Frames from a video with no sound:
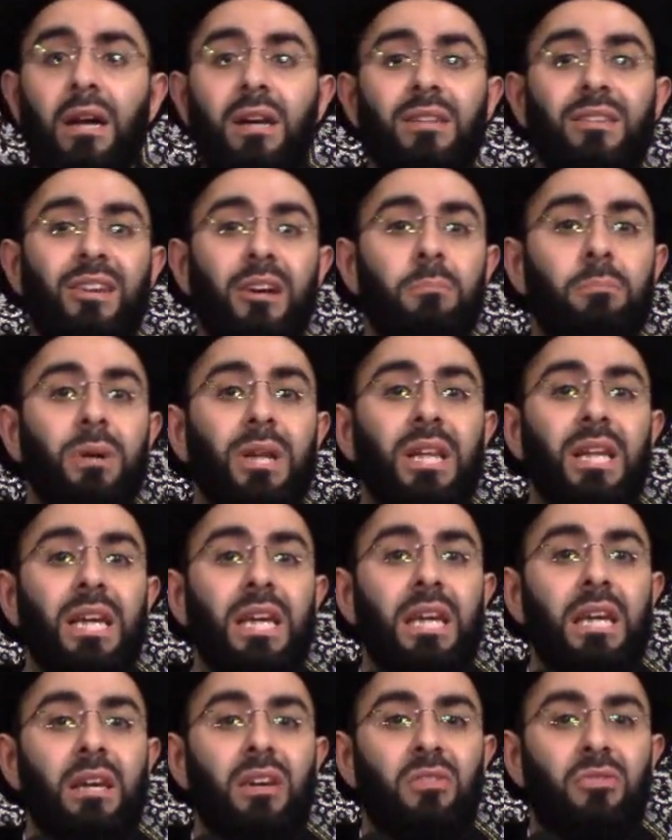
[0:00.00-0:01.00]
to
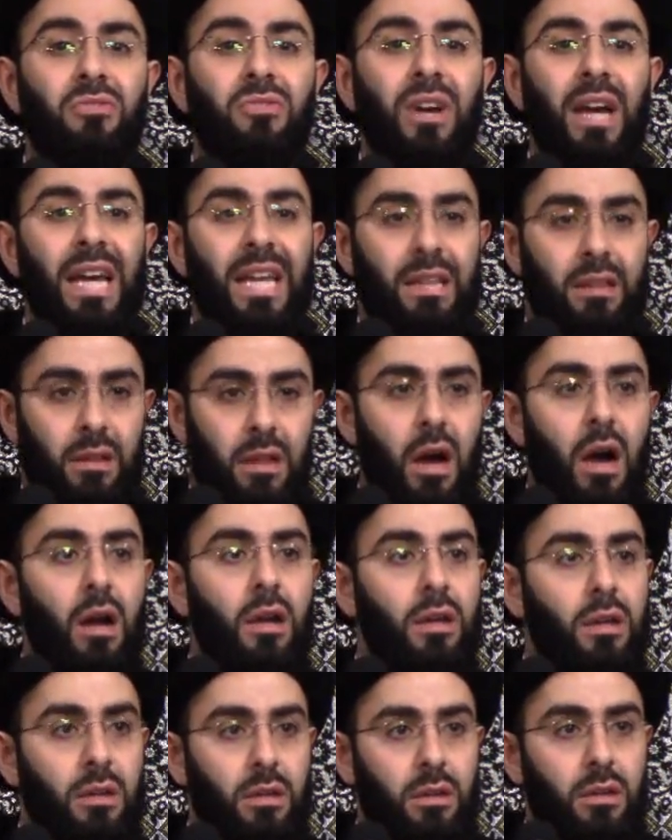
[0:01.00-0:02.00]
believe in
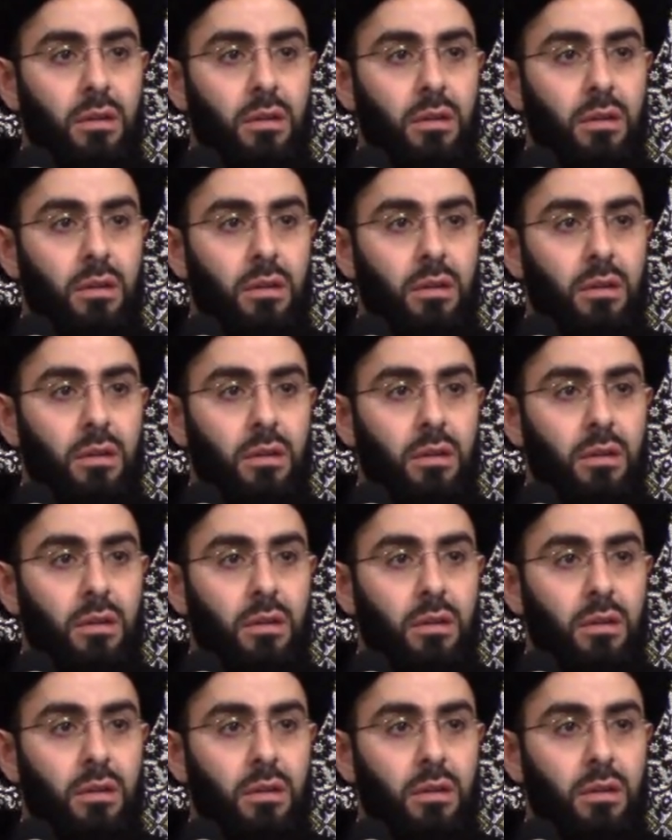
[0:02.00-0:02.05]
luck